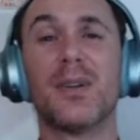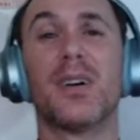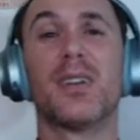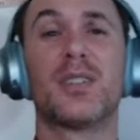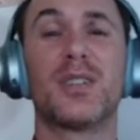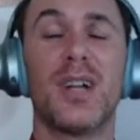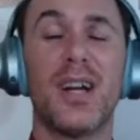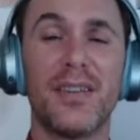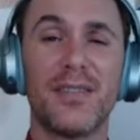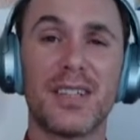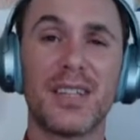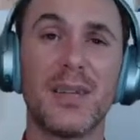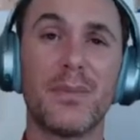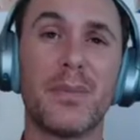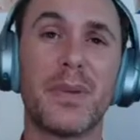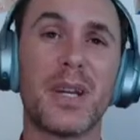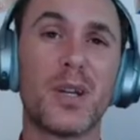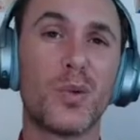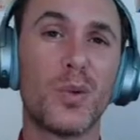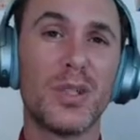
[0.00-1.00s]
driving the
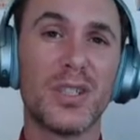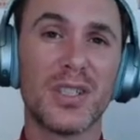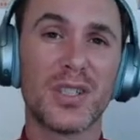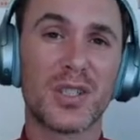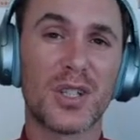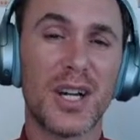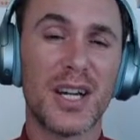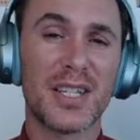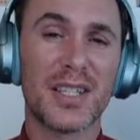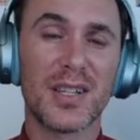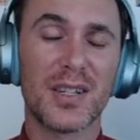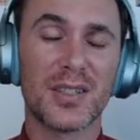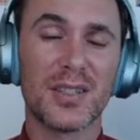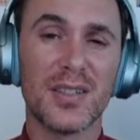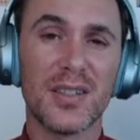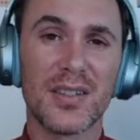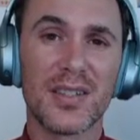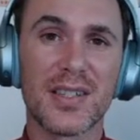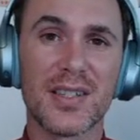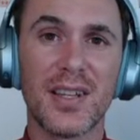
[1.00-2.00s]
big wheel
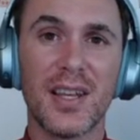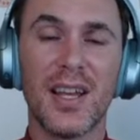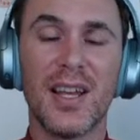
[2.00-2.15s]
tricycles,